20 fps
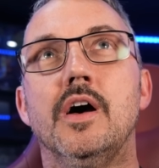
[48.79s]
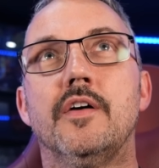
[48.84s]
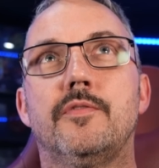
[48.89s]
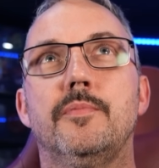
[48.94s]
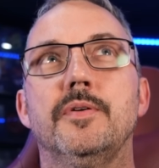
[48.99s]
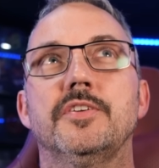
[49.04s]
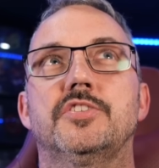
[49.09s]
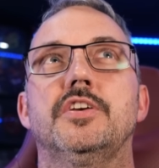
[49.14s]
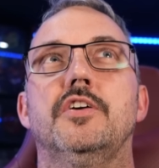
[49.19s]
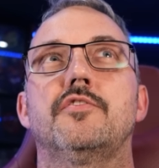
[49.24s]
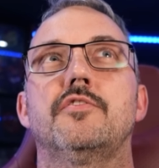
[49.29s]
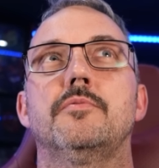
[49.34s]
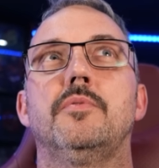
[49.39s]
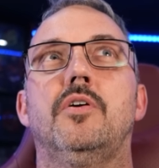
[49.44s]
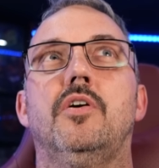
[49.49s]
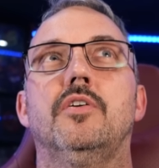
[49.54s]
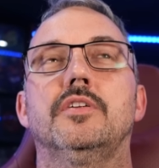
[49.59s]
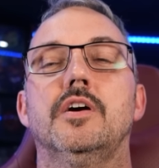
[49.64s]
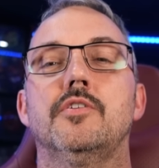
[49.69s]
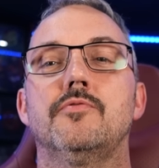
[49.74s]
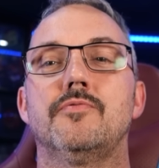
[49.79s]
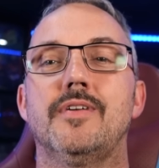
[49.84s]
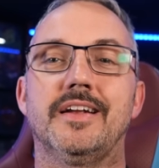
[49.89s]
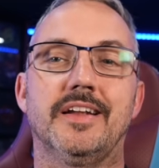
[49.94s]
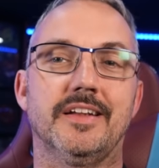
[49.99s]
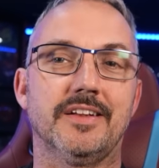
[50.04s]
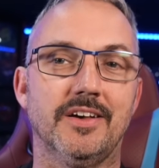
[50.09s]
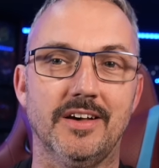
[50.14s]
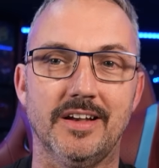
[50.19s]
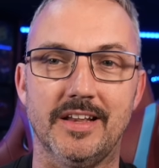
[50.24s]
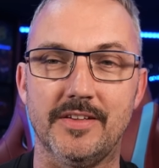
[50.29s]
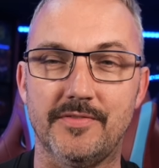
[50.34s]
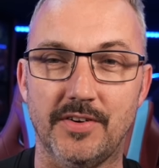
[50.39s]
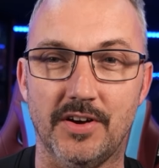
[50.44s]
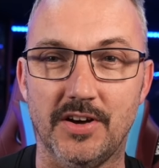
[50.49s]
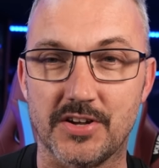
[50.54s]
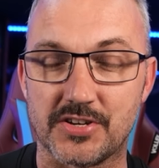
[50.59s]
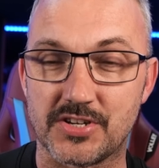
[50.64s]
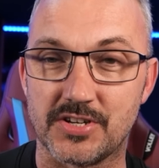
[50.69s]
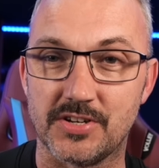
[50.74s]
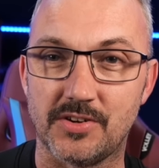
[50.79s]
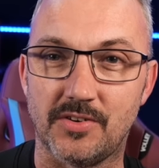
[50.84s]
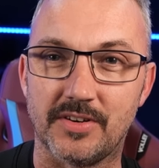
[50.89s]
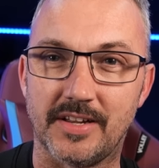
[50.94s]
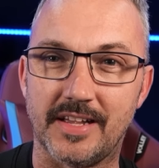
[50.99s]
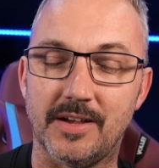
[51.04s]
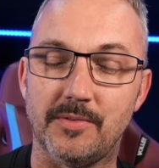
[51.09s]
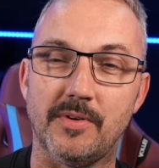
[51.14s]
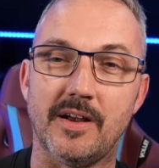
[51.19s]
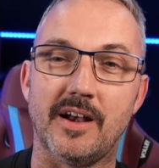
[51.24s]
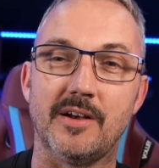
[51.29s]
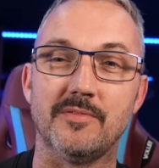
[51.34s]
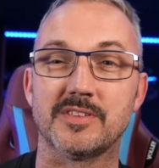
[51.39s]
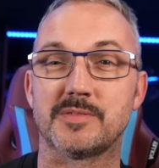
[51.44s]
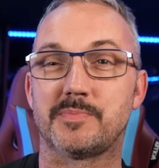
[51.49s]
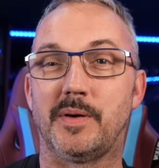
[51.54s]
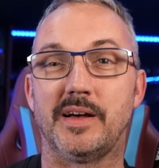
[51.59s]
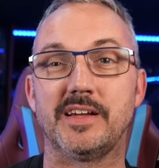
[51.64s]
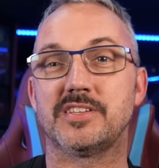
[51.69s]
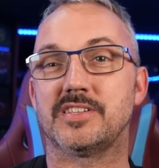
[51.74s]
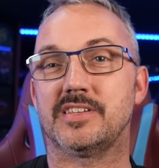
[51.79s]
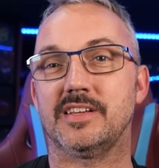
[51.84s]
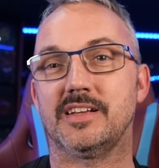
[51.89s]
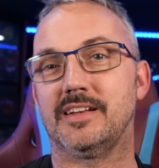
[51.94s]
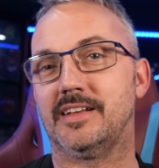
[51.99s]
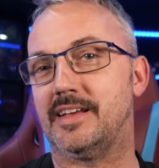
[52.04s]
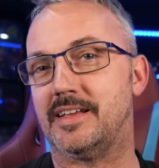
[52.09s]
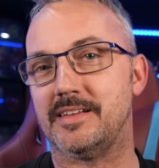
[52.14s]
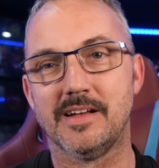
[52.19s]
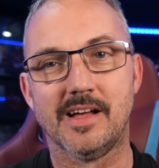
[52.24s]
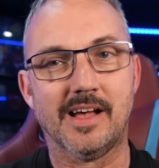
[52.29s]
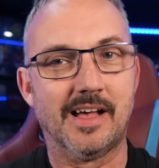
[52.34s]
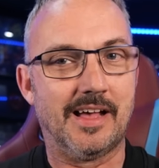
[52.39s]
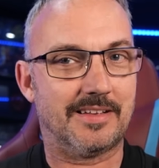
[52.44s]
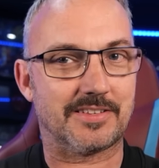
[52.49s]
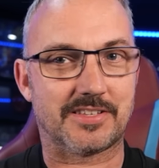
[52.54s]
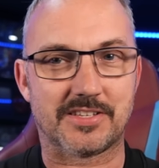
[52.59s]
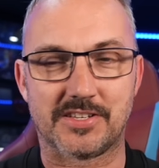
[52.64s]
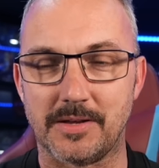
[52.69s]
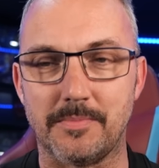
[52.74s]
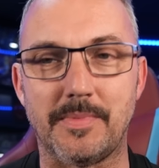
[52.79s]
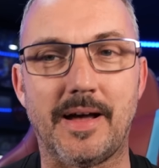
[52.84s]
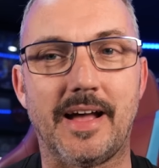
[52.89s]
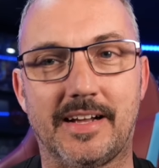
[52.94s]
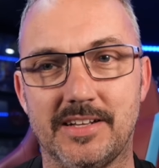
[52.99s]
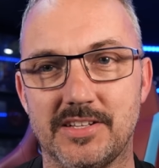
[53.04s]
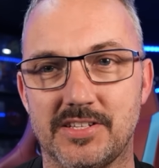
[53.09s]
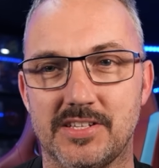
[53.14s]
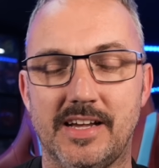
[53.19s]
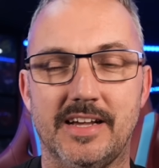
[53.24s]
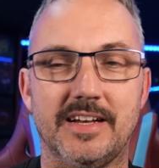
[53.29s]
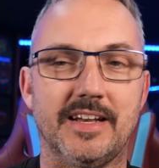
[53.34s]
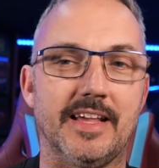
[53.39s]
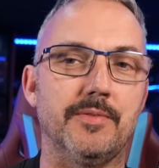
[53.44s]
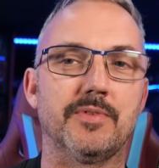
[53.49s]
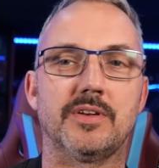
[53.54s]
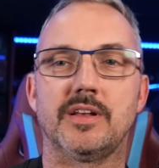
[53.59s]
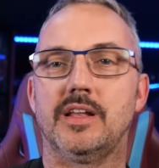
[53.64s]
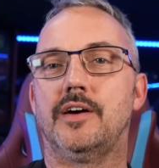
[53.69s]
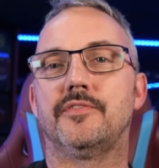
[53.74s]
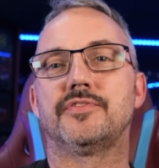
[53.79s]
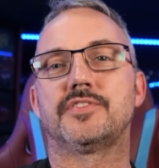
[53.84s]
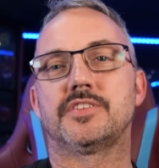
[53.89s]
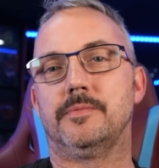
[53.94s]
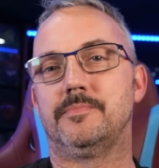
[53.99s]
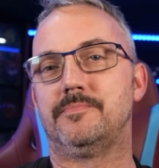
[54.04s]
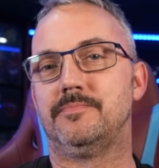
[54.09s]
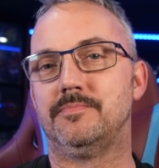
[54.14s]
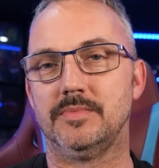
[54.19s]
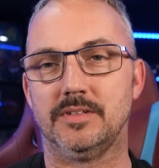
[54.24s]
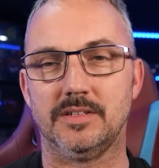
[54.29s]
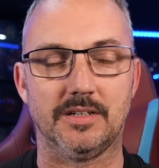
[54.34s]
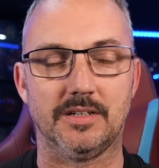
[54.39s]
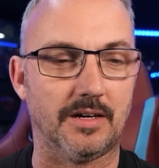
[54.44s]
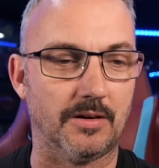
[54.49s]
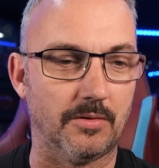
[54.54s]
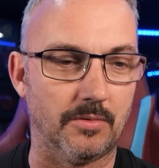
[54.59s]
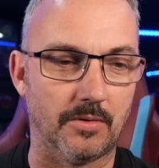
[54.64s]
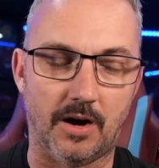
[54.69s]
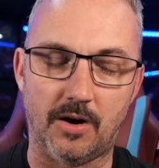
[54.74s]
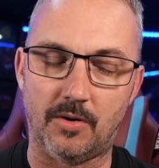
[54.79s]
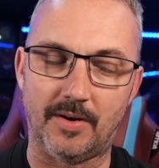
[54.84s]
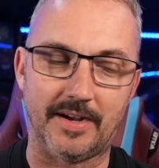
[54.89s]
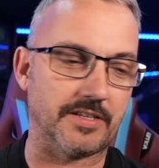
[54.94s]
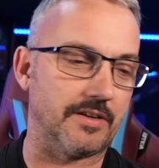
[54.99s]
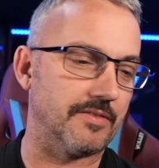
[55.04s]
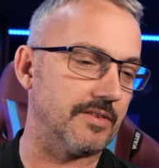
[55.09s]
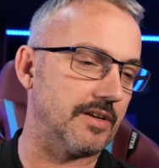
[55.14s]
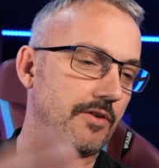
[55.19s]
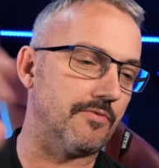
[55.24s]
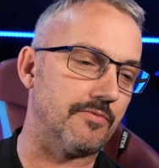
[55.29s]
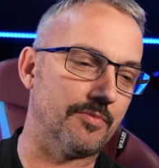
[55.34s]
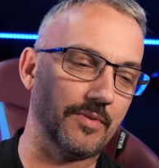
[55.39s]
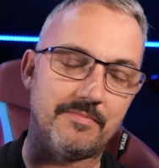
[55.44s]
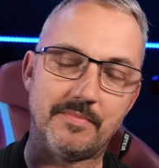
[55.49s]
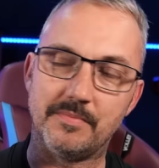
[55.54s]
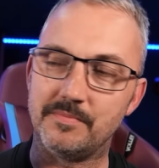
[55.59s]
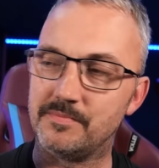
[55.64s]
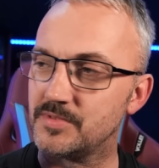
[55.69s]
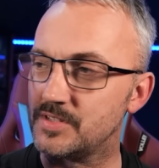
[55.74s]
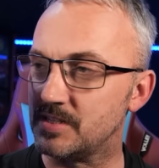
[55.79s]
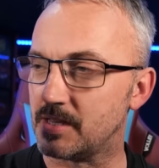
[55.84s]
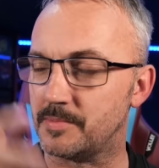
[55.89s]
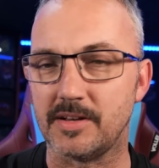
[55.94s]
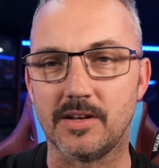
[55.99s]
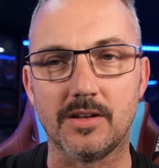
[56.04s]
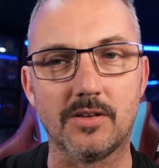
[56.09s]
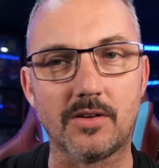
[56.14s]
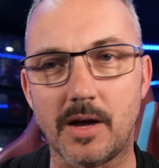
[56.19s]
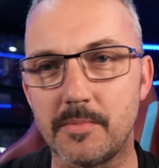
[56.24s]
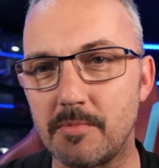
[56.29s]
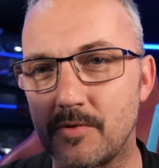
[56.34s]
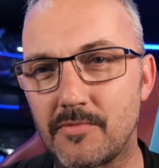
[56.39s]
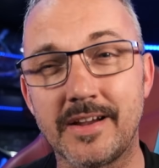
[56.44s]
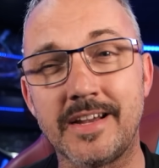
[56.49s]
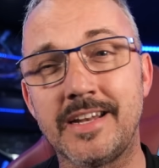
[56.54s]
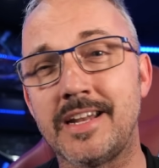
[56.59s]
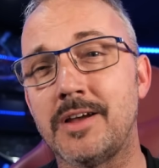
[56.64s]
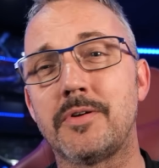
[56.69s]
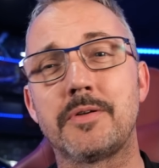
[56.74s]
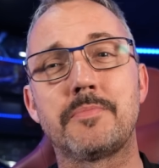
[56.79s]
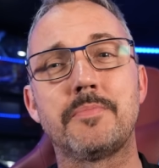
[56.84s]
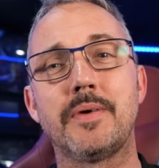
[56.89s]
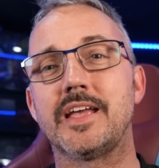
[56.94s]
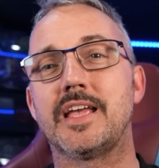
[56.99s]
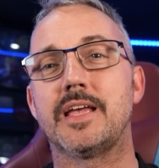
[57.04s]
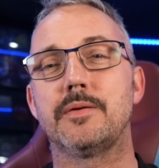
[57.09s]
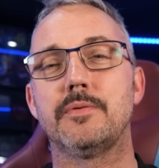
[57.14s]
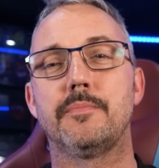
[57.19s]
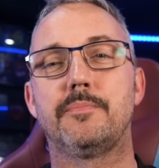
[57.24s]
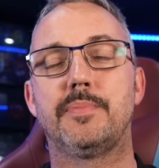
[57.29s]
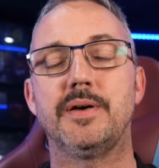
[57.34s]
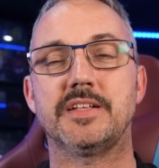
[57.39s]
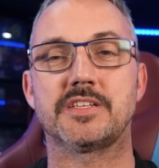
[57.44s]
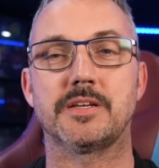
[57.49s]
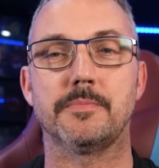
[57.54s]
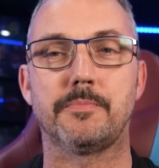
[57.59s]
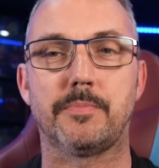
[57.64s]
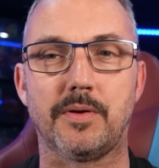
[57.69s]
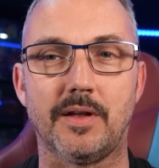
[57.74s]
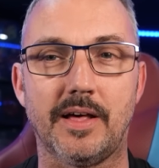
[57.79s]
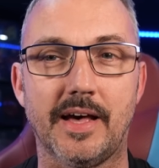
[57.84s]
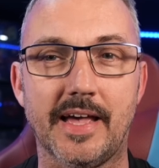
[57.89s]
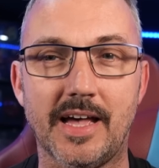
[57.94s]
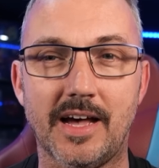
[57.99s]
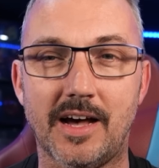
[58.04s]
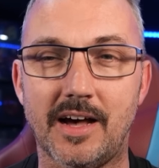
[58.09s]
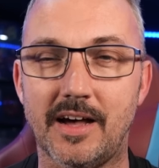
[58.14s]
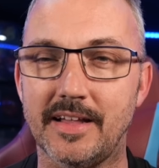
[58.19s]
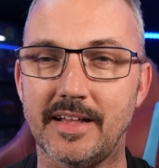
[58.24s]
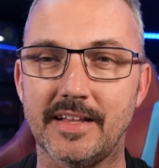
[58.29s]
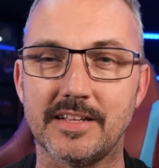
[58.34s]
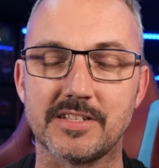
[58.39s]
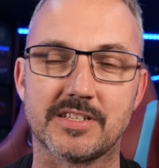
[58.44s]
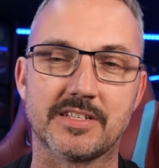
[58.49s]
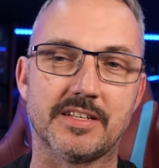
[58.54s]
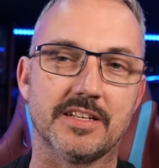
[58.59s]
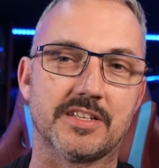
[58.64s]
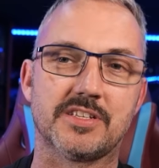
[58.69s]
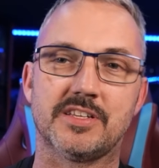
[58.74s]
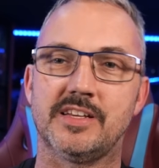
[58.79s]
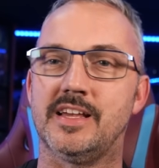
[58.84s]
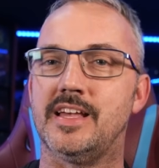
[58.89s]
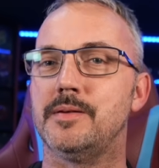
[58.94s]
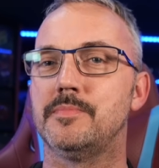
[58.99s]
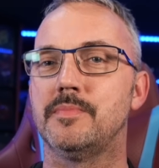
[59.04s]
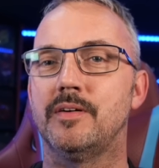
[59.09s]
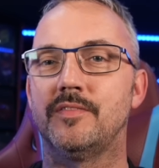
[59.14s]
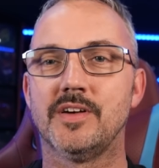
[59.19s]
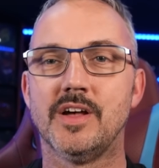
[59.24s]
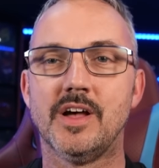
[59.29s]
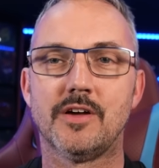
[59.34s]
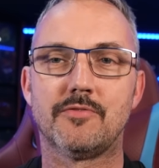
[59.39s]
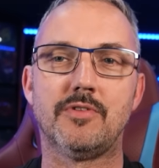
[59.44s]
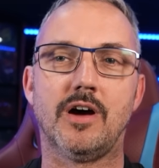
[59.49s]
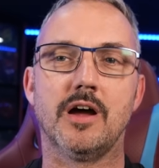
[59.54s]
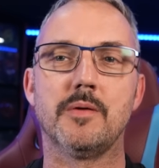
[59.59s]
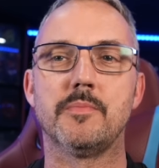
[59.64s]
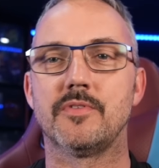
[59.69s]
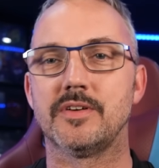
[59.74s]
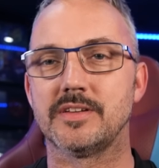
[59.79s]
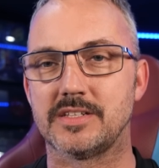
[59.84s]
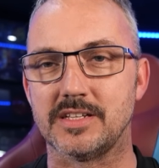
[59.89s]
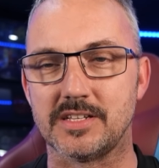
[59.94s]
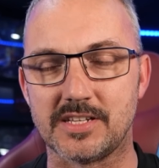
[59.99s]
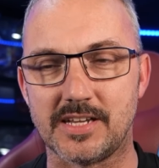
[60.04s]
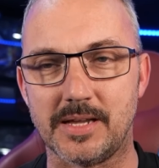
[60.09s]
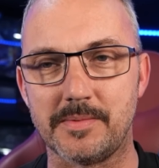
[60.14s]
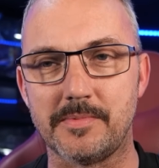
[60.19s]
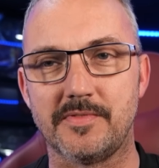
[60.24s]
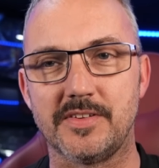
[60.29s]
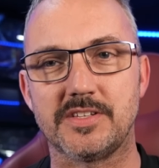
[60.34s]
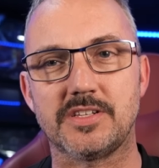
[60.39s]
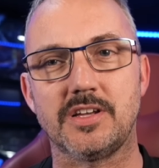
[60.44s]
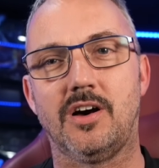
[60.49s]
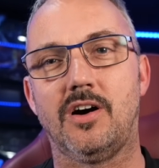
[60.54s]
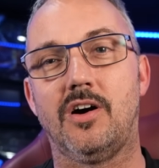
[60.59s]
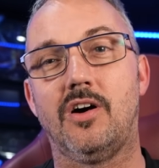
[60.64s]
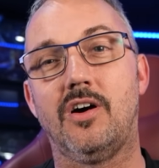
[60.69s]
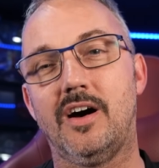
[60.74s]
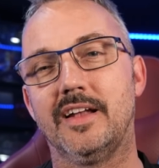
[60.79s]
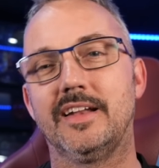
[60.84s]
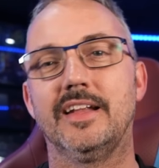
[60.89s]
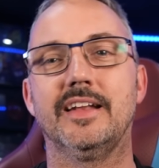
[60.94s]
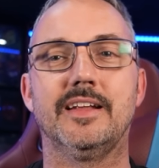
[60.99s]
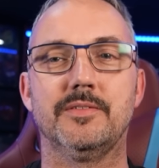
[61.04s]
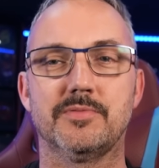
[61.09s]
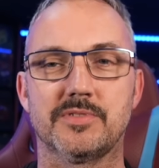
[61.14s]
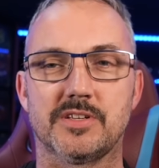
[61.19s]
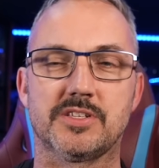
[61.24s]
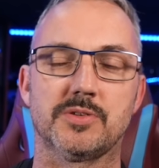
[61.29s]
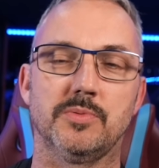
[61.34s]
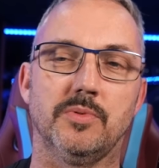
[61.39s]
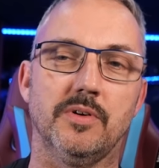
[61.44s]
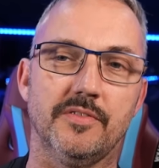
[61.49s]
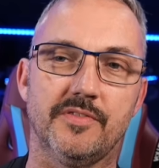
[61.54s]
Fabrizio Romano ran an early version on it where it was basically Scamacca saying that he would love to, oh, I don't know, something like Mourinho would make him a better player. It's the team of Roma is the team of his heart. And then there was a sort